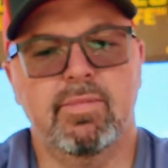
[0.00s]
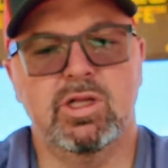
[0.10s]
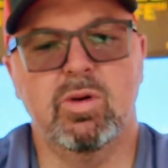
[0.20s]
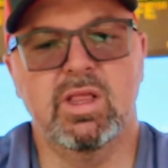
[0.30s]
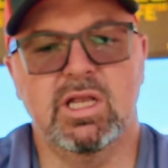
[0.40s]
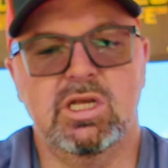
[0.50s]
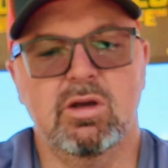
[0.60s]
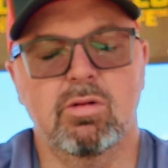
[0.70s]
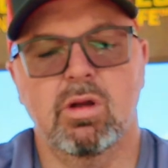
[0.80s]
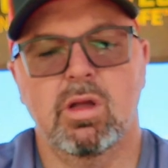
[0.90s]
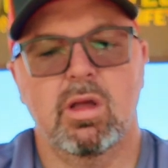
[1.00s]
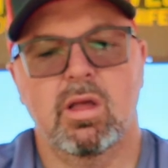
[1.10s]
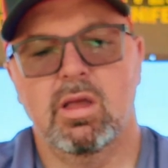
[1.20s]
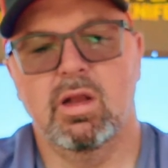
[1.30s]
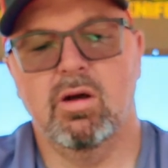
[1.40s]
between the two.
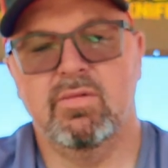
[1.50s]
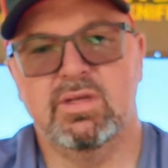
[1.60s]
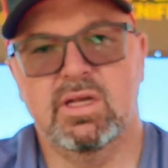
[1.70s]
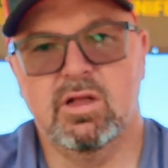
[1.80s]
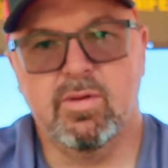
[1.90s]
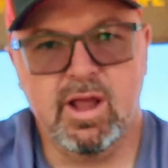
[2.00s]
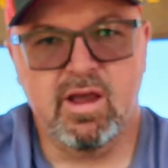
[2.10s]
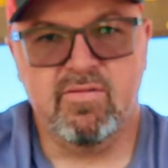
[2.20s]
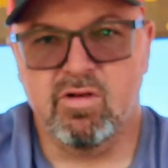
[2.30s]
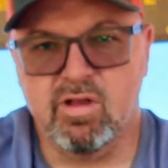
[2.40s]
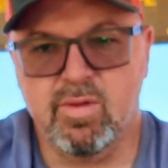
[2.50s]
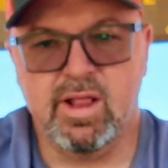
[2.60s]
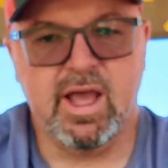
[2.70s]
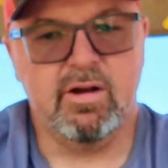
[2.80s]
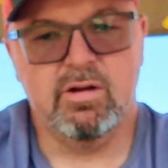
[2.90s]
Obviously a little bit heavier, a little
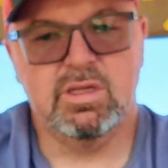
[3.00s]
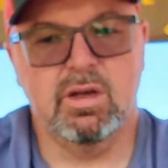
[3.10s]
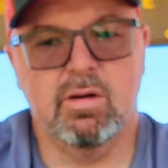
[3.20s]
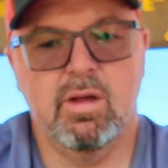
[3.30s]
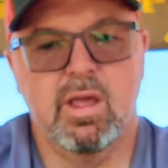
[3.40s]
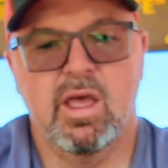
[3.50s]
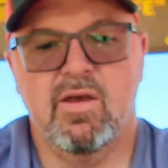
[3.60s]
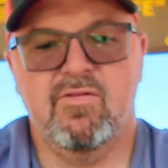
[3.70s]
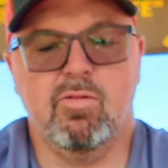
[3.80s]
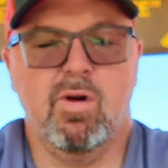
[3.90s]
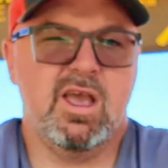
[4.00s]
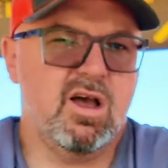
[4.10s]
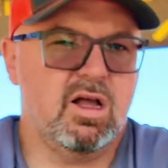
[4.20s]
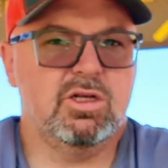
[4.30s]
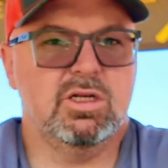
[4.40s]
bit lighter. So if you're weight
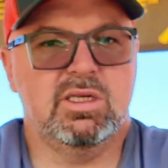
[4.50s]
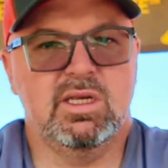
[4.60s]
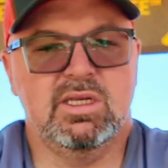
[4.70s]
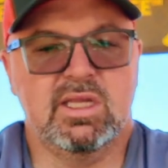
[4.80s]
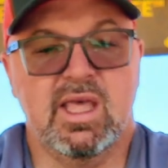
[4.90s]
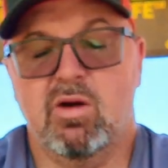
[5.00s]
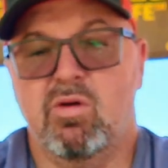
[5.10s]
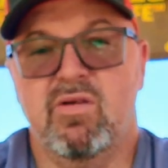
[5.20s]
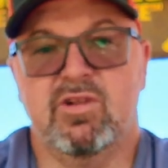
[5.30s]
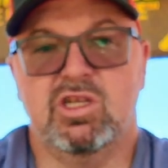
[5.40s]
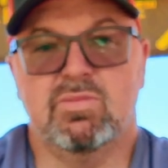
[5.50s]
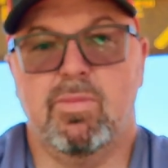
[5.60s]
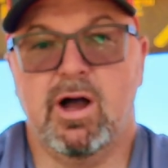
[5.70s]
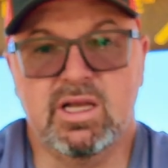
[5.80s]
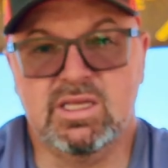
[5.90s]
conscious, things like that, or even
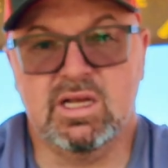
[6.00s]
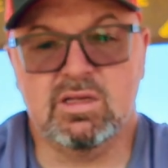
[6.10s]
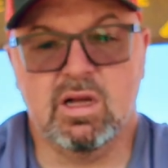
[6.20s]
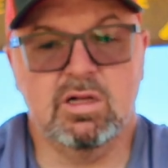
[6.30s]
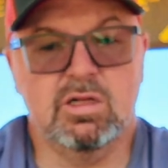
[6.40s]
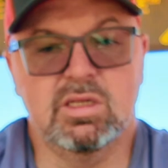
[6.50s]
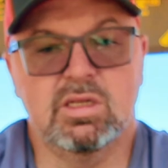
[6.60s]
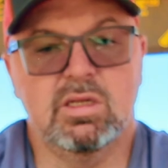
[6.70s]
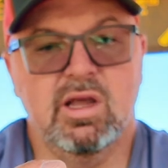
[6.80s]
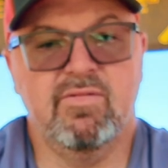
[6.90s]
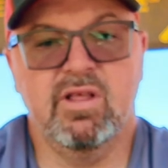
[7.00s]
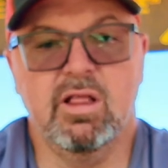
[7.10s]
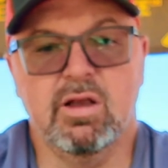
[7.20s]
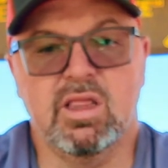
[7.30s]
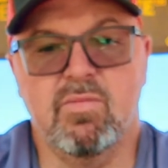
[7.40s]
just pocket size conscious,
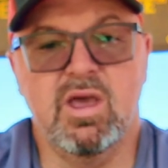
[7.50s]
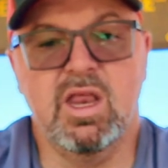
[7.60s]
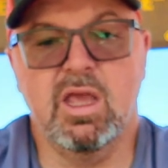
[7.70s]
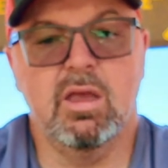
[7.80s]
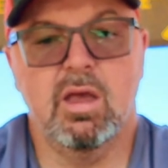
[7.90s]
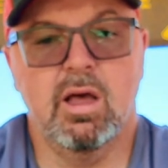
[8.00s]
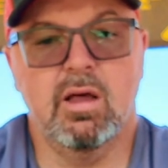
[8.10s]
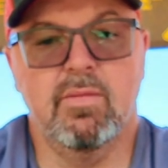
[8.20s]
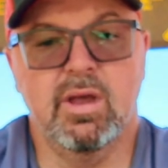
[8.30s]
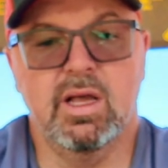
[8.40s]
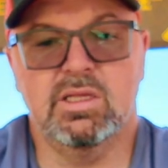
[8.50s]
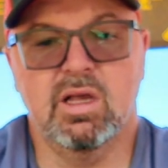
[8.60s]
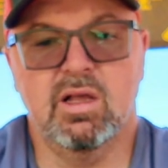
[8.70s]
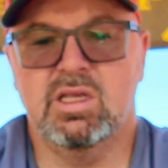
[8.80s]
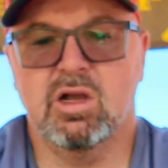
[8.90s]
definitely look at the Mini.
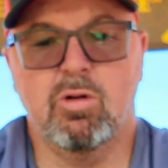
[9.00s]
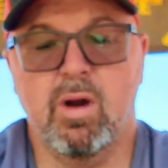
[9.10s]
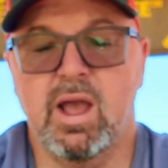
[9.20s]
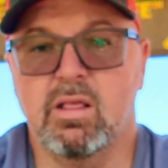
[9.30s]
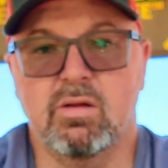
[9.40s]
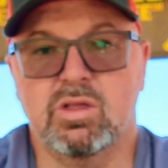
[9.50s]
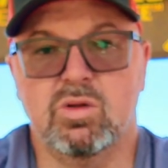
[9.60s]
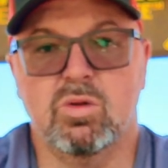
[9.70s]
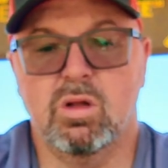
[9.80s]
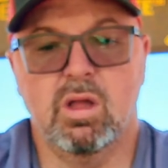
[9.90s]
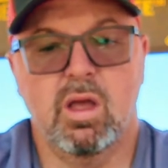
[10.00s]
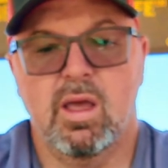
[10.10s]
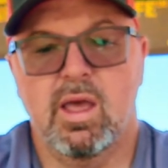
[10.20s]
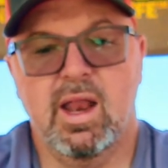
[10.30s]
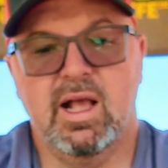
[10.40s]
It's a great little tool.
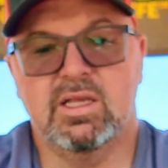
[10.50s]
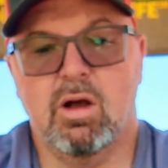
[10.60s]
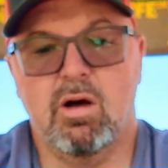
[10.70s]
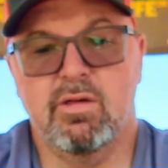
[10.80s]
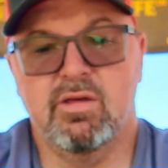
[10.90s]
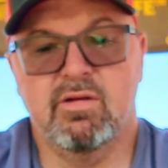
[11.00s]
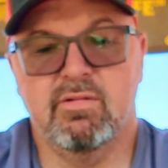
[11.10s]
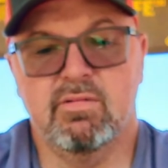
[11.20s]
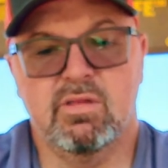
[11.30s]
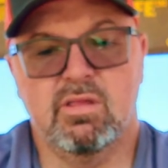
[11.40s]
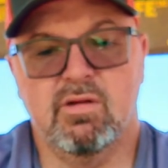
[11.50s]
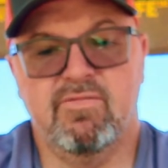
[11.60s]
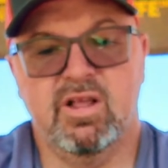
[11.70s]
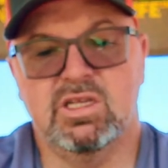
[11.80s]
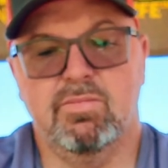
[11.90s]
It has all the
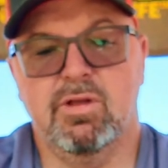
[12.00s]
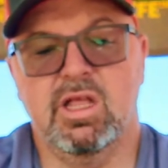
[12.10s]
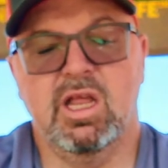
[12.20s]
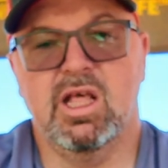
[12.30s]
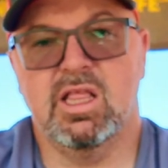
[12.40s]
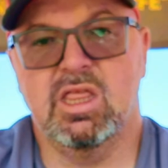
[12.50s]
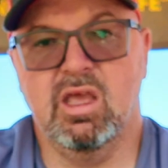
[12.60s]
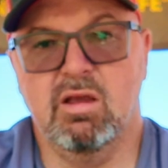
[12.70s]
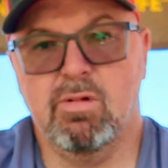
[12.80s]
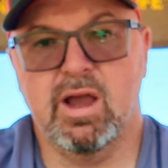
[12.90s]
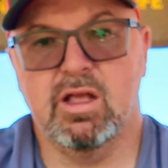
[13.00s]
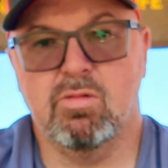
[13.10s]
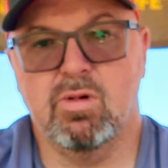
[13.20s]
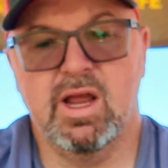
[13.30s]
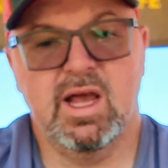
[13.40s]
flexibility that the
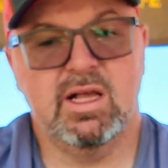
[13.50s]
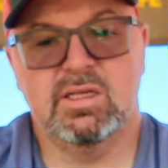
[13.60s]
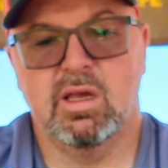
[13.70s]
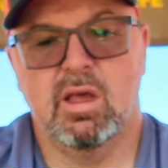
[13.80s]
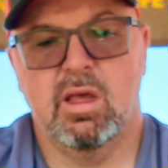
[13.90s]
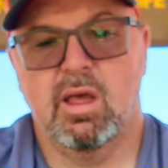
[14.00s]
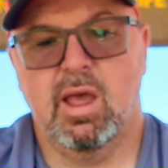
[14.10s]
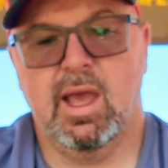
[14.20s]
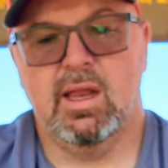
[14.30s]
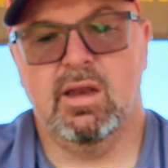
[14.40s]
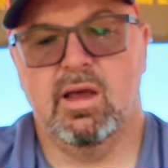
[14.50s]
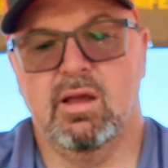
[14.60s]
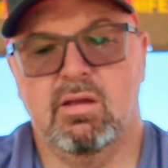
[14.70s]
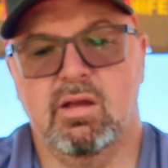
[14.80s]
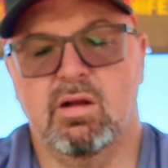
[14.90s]
regular one has, and
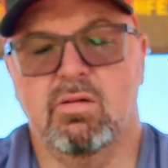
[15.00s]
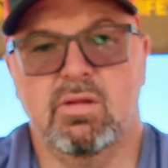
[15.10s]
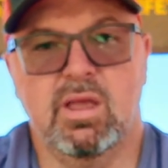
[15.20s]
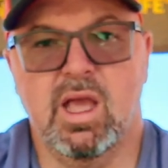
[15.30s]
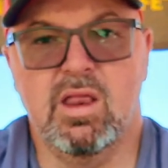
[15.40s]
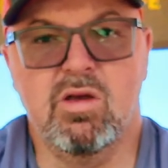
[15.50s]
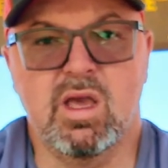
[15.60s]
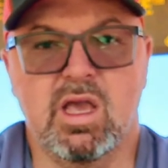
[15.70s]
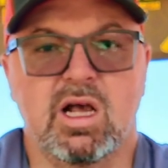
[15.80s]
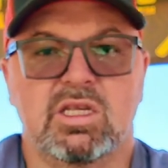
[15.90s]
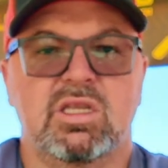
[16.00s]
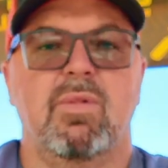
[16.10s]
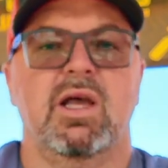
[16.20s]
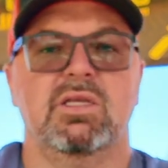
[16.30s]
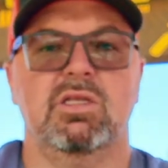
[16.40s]
and you can
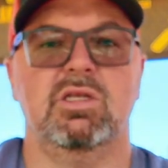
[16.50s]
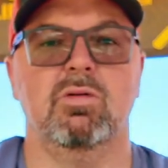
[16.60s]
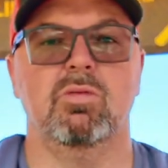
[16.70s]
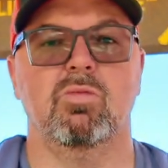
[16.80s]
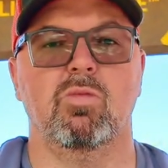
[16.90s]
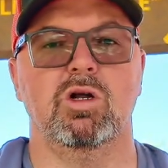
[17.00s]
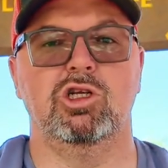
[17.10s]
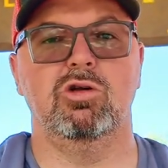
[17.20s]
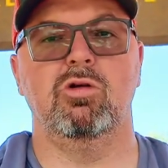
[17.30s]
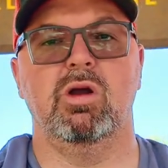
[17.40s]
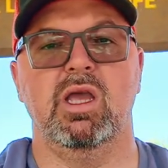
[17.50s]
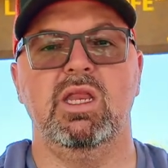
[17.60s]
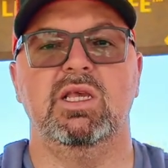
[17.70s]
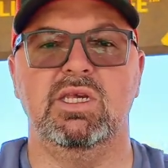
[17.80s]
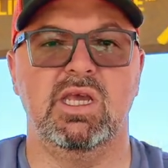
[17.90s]
customize it to what your
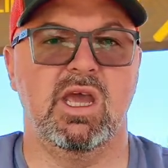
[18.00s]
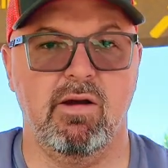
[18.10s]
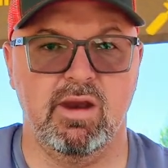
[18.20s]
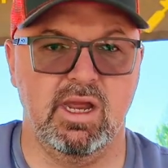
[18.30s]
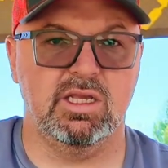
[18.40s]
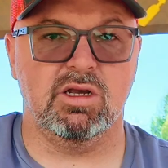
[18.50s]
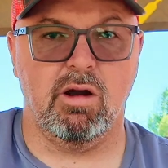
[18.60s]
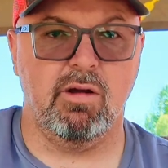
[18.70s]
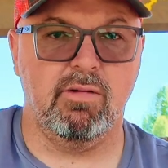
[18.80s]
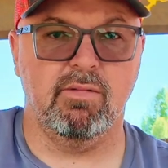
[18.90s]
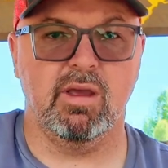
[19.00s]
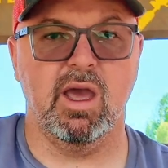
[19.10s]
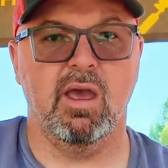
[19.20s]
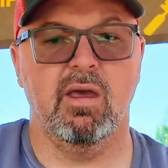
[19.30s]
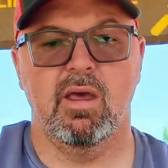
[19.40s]
EDC carry needs are.
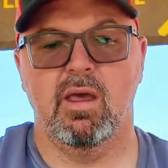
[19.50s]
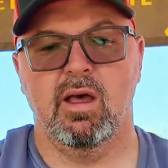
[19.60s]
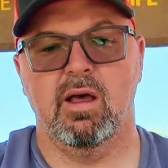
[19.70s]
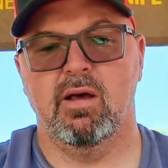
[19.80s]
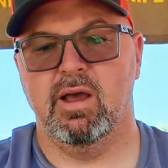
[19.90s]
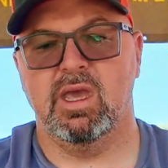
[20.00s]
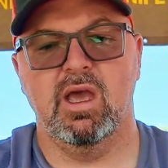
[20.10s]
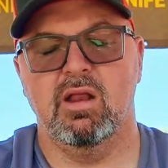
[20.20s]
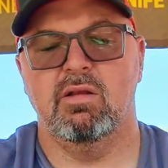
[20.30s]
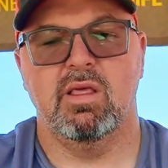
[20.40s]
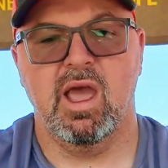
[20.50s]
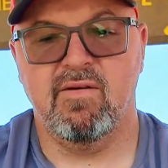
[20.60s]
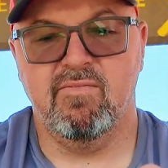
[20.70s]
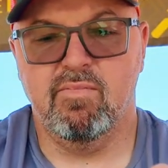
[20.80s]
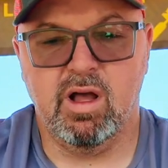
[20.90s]
Okay, again, they
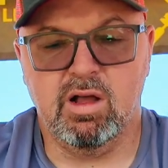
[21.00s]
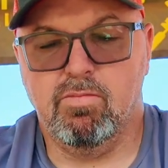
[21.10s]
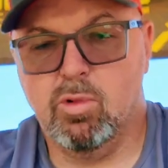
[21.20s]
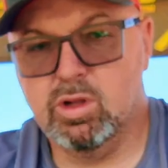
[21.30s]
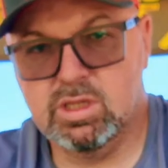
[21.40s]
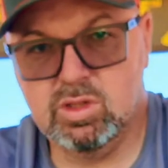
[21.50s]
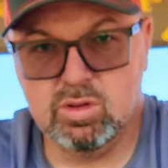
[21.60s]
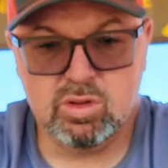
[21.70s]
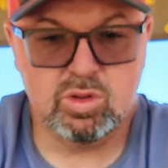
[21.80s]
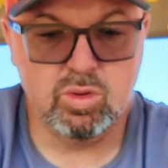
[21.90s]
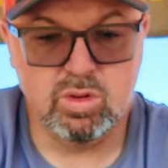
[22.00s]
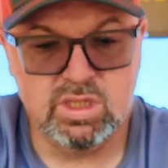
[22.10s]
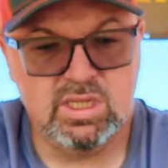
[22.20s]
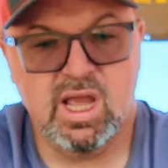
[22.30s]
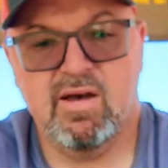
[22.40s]
have a multitude of
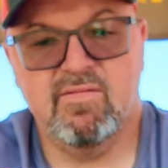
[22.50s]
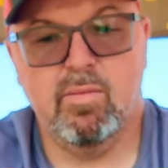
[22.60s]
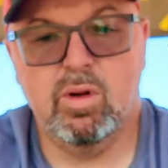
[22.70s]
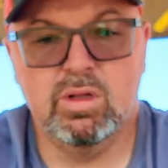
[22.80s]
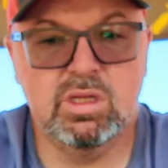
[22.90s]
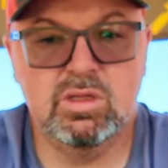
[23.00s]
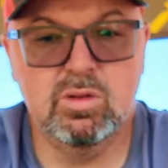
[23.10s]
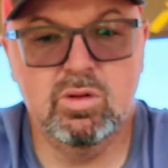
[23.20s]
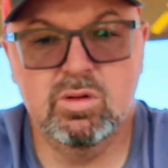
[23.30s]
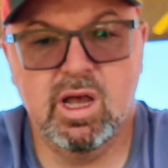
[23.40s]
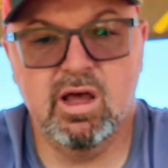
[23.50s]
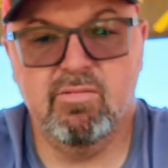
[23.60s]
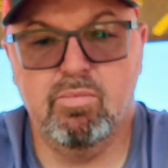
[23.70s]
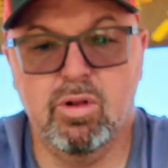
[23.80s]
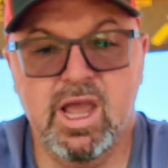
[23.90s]
tools. They have a multitude
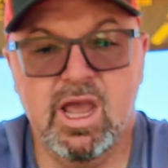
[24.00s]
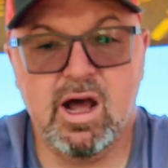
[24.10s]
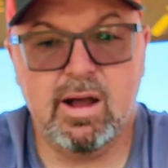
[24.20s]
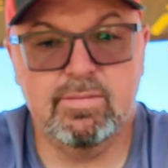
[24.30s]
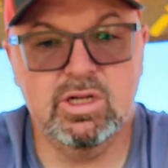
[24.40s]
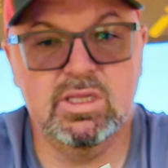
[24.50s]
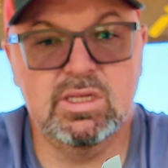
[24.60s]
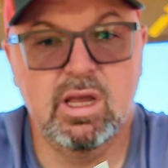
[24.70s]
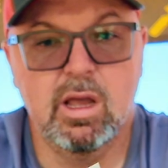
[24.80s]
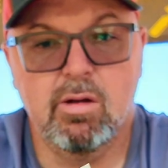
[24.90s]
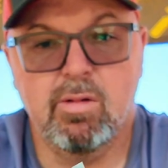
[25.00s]
of blade options.